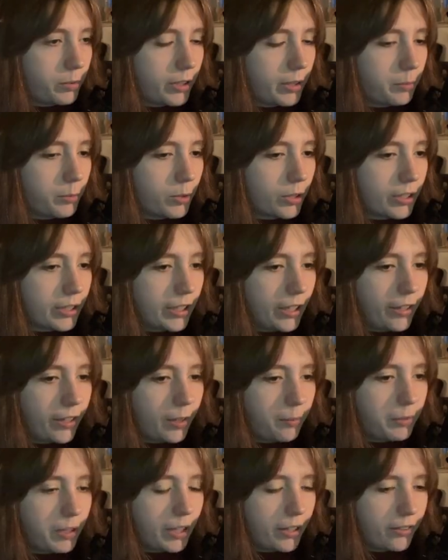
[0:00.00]
plant more
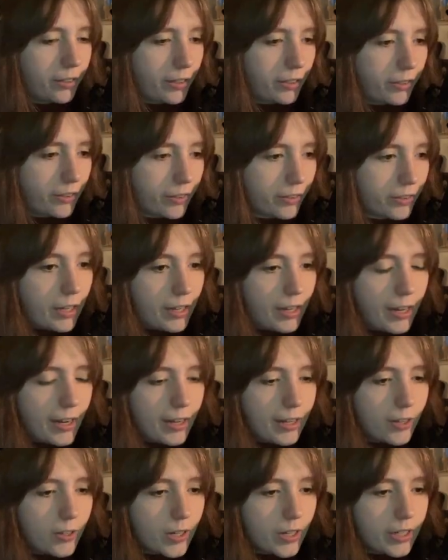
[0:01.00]
goddamn daisies. And
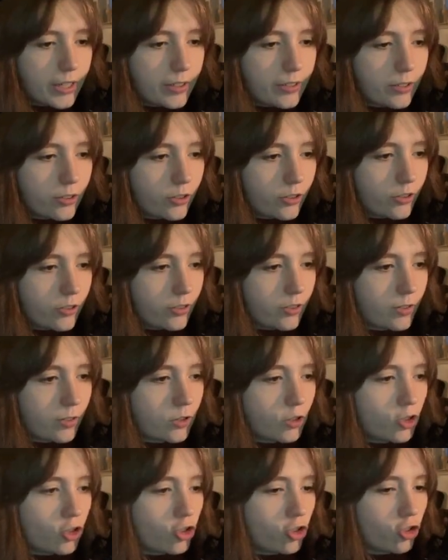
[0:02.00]
now I need to just
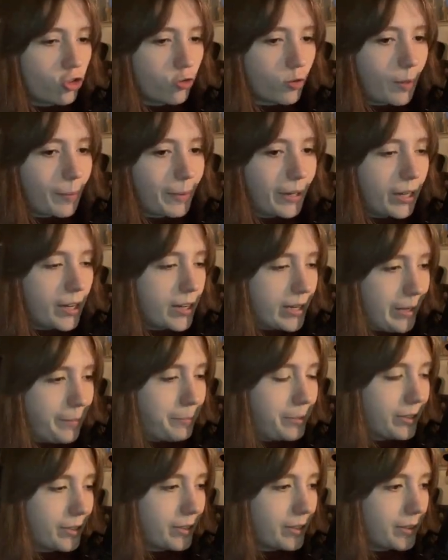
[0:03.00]
shrub it up.
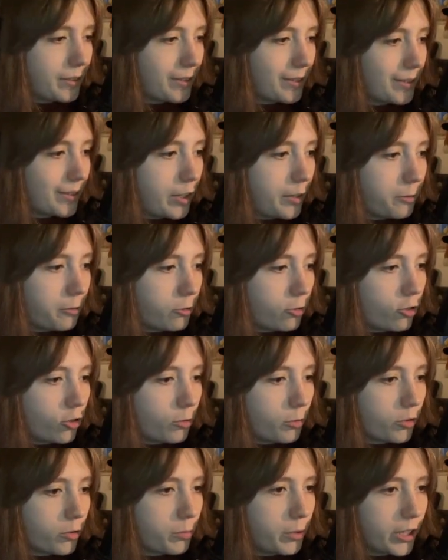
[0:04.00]
I spent so
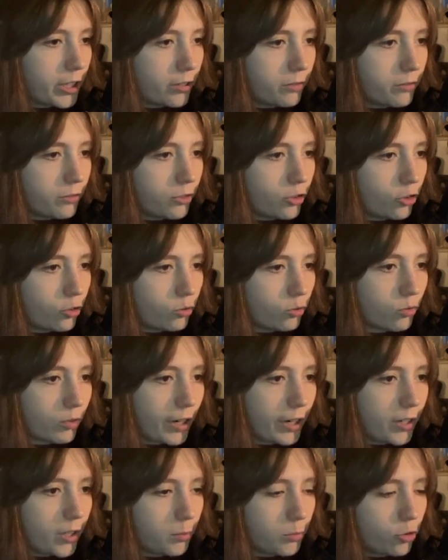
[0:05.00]
much money on just
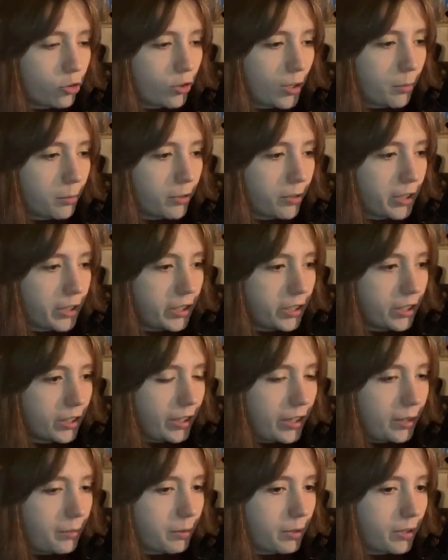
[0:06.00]
random shrubbery,
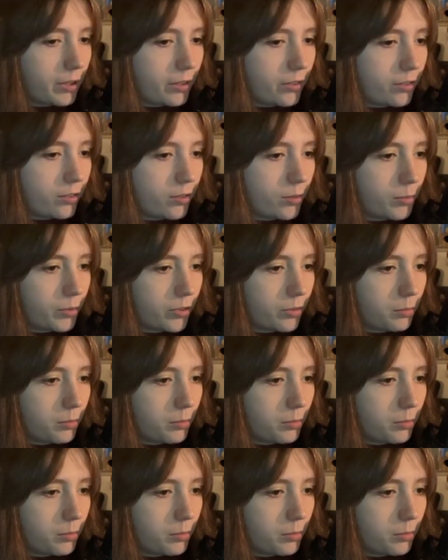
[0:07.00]
and I'm going to need so much